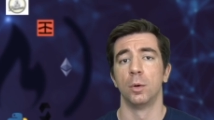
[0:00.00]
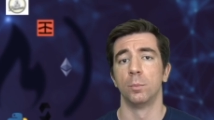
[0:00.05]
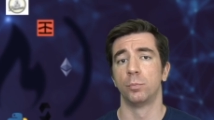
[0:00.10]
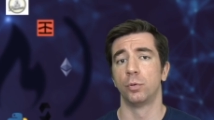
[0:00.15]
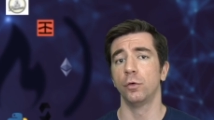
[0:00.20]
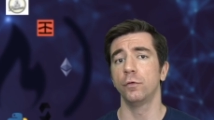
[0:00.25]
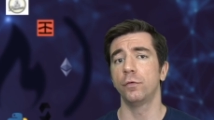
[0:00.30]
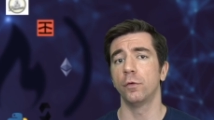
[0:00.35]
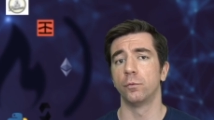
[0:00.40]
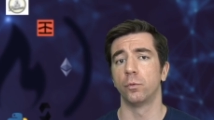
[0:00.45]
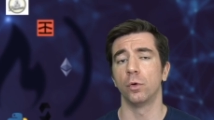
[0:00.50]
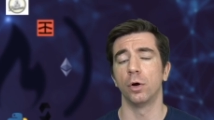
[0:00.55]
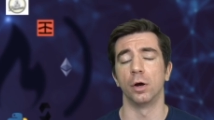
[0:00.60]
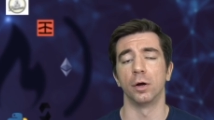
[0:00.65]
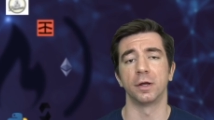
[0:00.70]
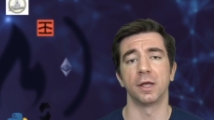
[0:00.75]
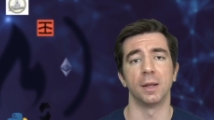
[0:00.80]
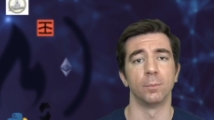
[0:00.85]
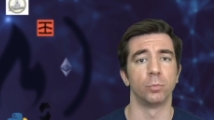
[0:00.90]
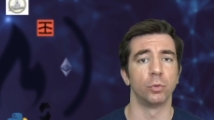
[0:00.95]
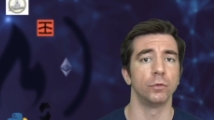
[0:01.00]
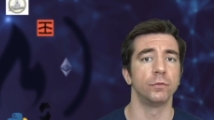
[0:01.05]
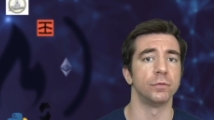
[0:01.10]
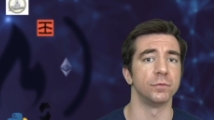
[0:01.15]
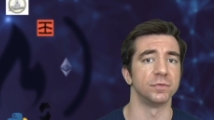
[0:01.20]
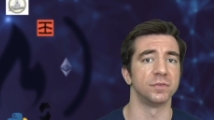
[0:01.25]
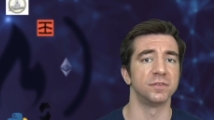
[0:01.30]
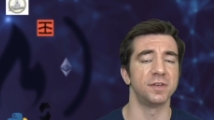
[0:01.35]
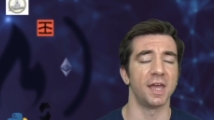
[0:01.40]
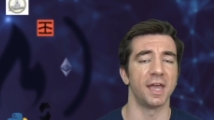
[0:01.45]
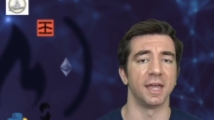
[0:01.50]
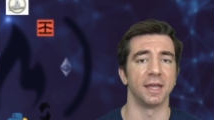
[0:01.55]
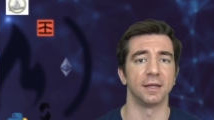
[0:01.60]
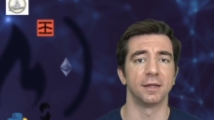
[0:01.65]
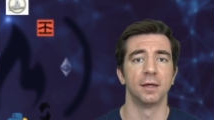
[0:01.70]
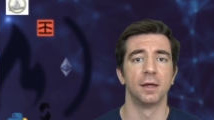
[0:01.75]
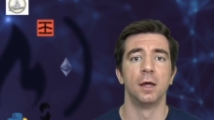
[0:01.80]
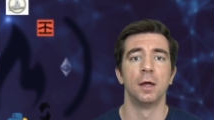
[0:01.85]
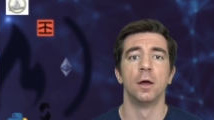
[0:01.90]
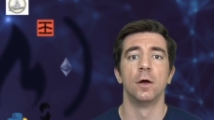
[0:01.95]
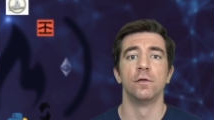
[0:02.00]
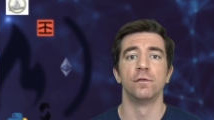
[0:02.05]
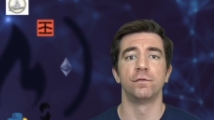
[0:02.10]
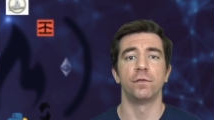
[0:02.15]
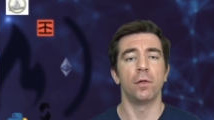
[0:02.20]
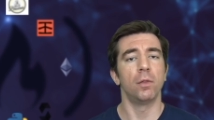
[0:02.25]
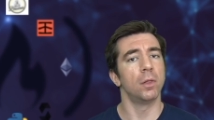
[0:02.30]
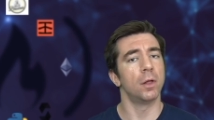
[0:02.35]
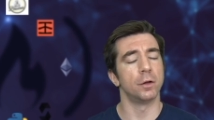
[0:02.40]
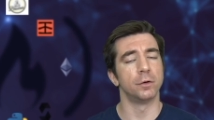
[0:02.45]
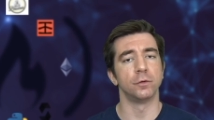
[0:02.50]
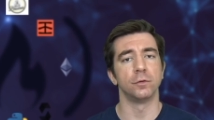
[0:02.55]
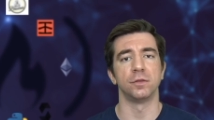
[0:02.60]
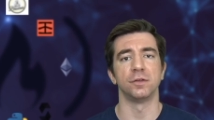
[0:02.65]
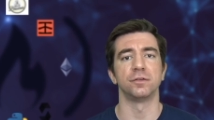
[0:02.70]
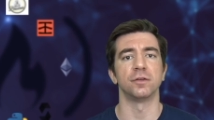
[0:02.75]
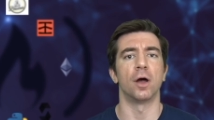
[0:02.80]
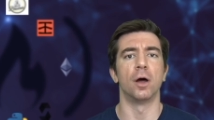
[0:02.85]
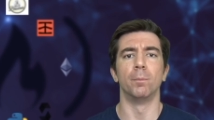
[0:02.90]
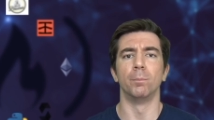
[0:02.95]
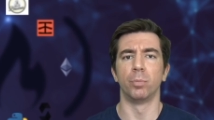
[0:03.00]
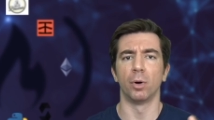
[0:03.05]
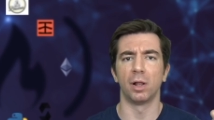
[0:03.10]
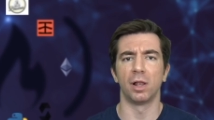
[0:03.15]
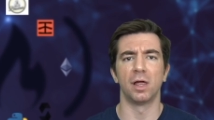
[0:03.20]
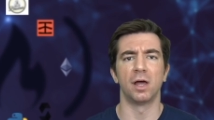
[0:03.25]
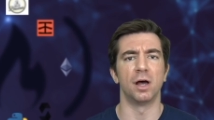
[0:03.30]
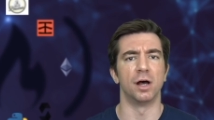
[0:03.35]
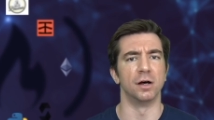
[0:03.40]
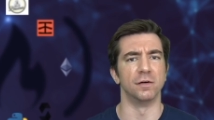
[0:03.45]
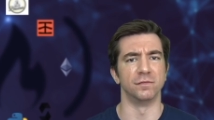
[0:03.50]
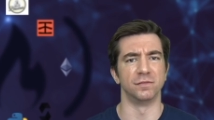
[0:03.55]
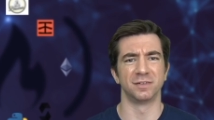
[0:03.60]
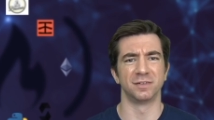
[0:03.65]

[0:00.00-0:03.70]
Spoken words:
Proof of work and proof of stake fall under this umbrella of